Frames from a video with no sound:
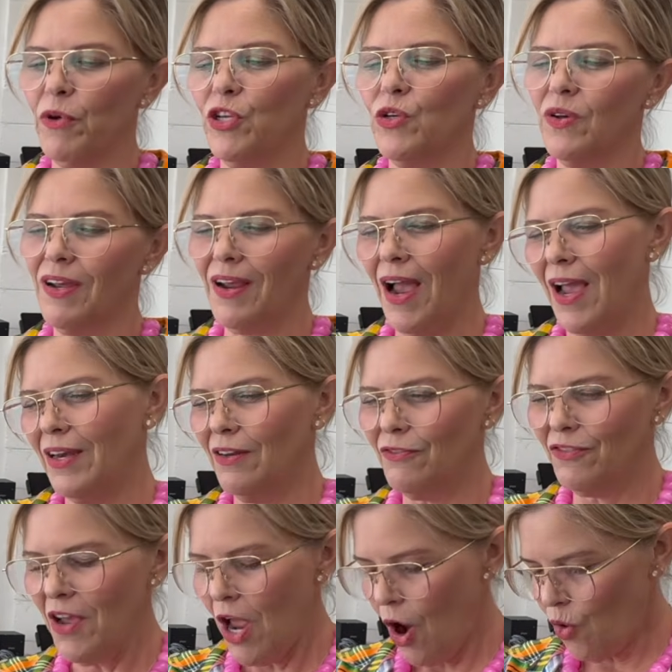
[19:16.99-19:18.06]
but you can kind of
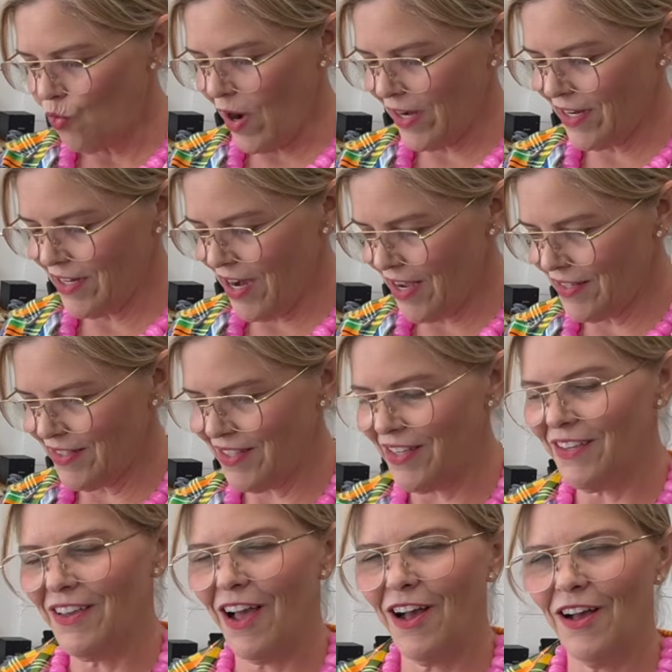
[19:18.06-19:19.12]
recognize
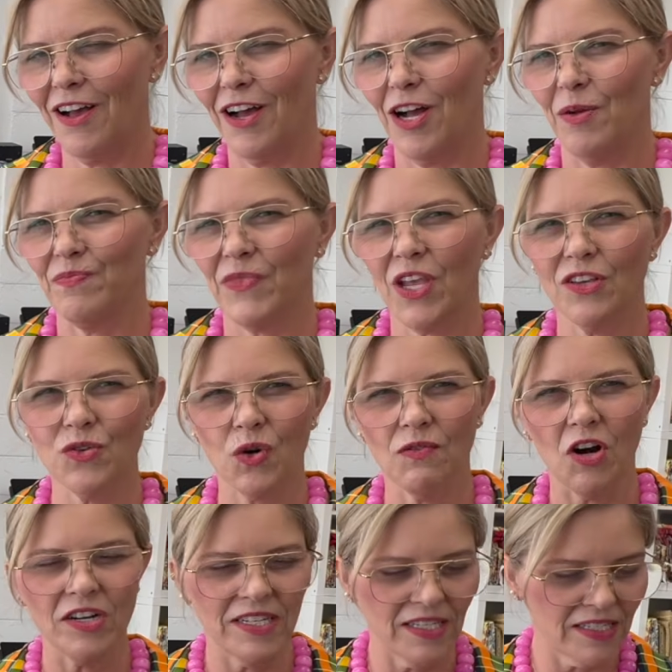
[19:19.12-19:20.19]
the sort of
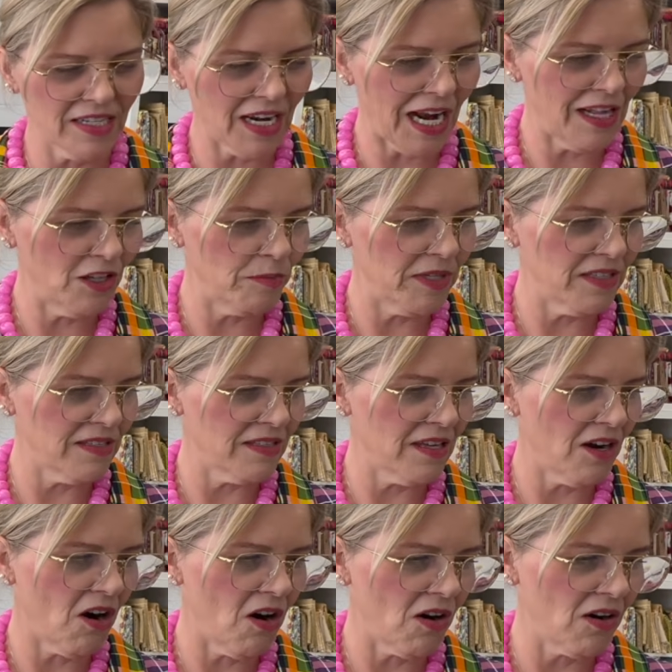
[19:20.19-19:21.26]
artistic elements
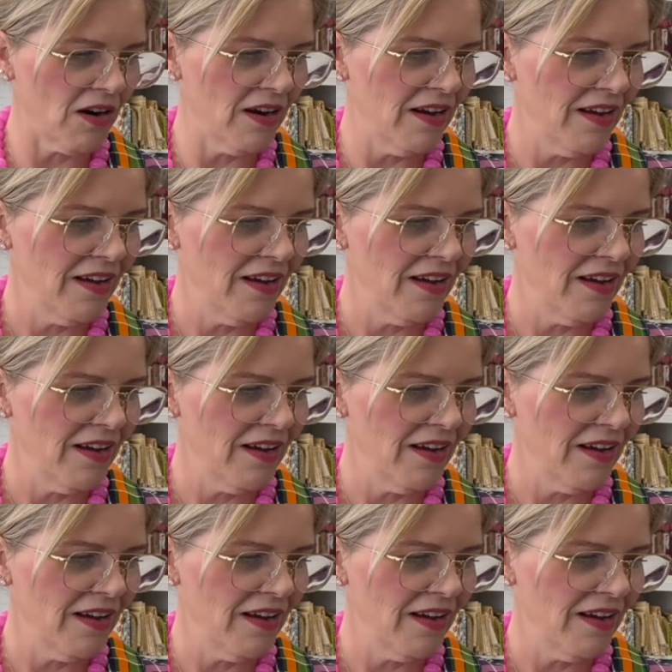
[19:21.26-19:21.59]
that are